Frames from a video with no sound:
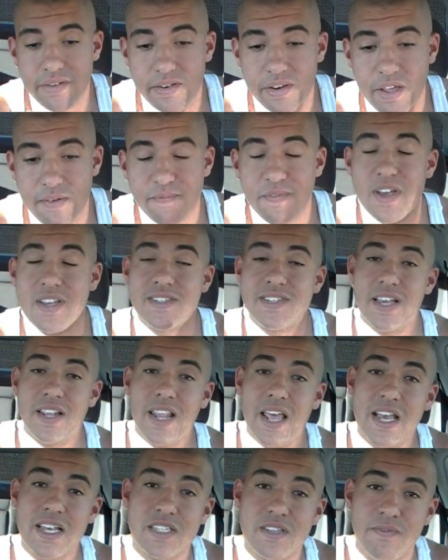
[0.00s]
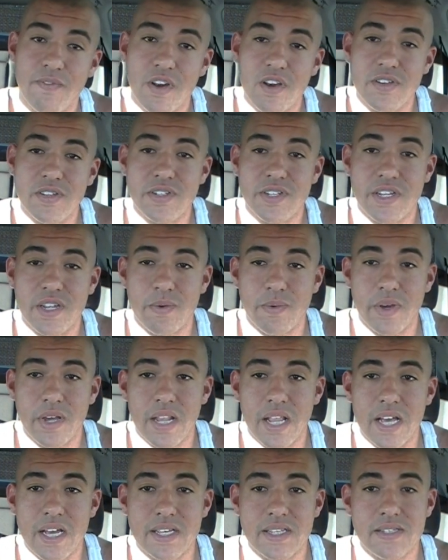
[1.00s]
They face that last adversity and
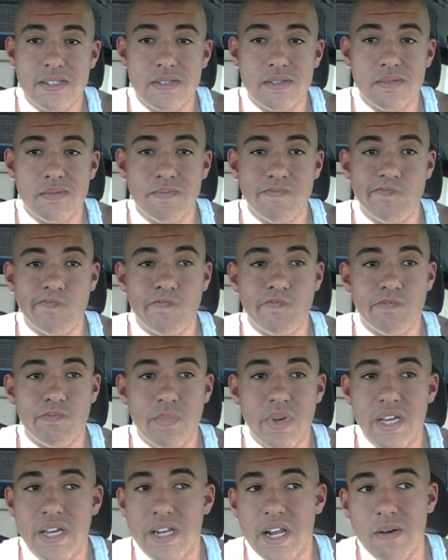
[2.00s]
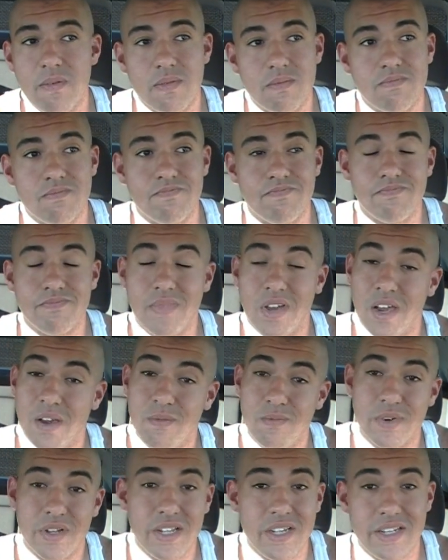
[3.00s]
realize, man, I
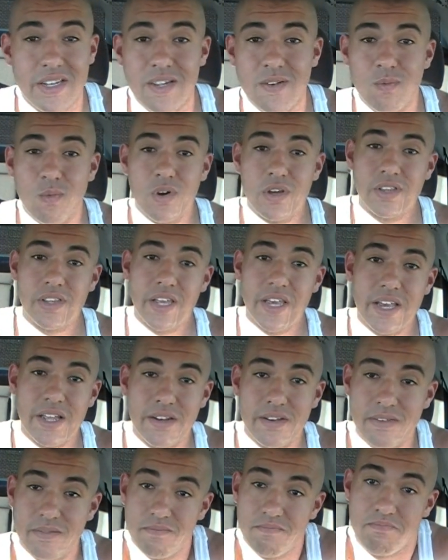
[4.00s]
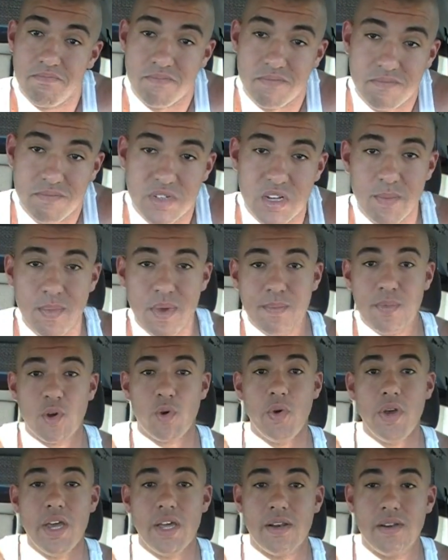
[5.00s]
really didn't want that. And some people
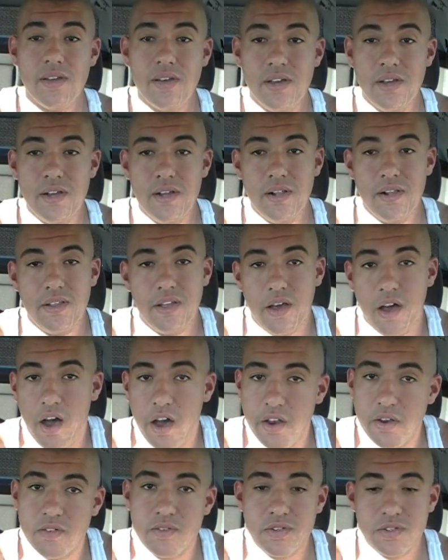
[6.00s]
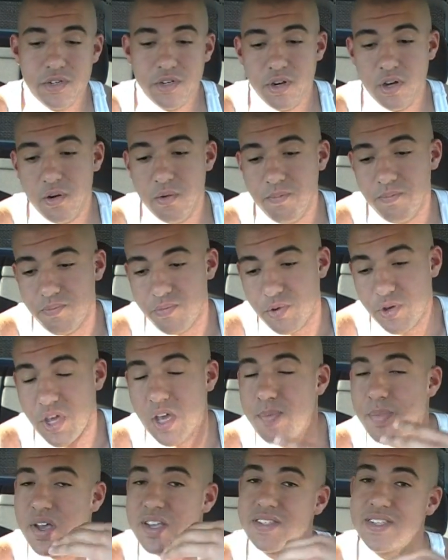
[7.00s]
quit. Others, you
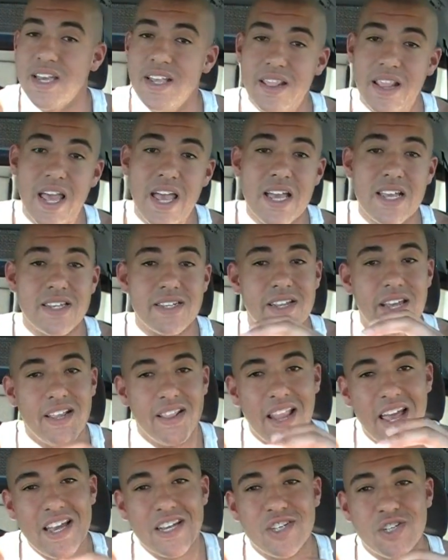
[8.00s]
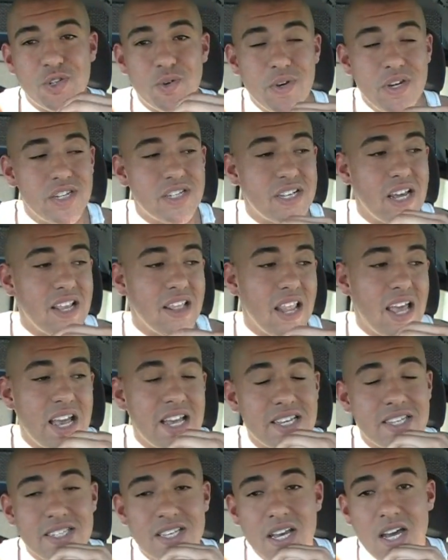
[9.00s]
get past that last trench, that
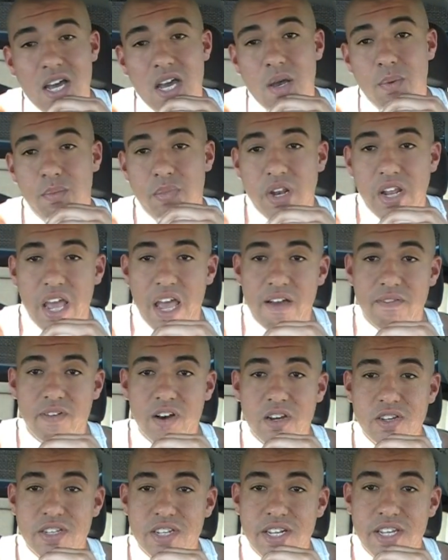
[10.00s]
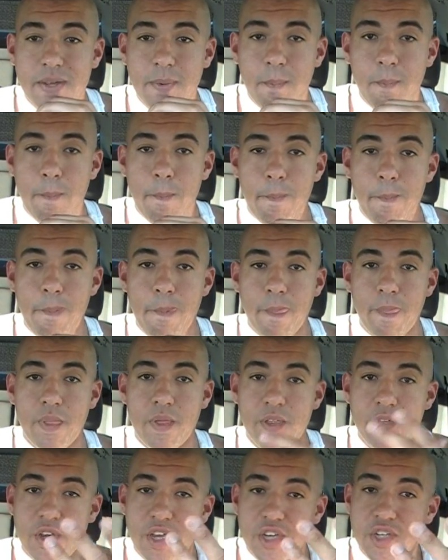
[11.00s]
last bit of adversity,
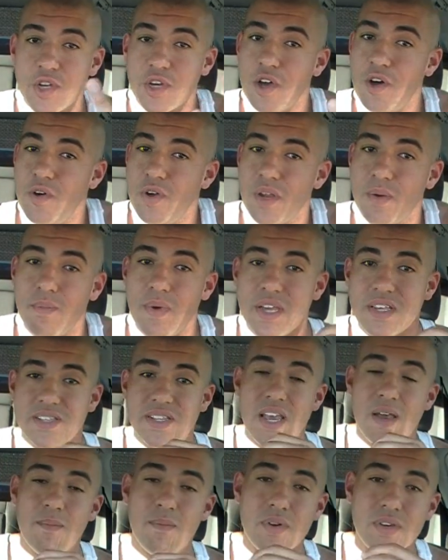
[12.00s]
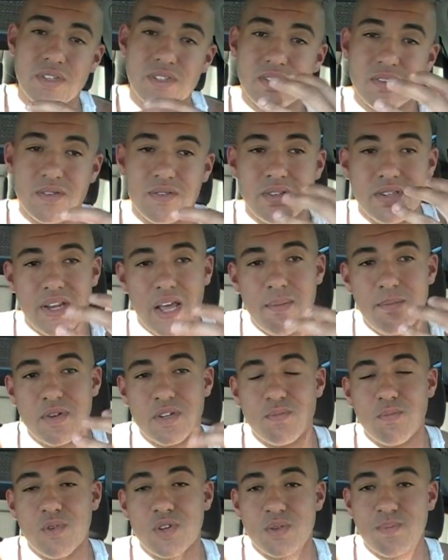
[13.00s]
you get your goal and it makes that
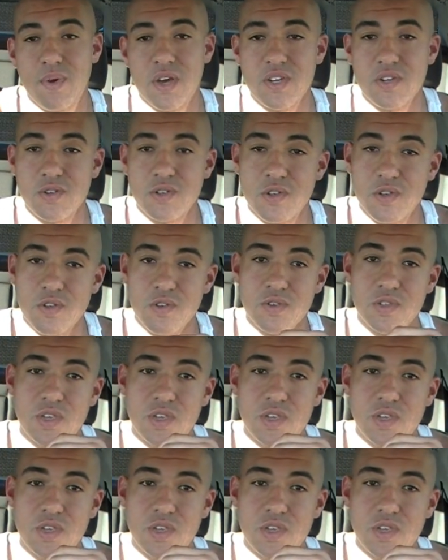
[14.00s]
much more special to you.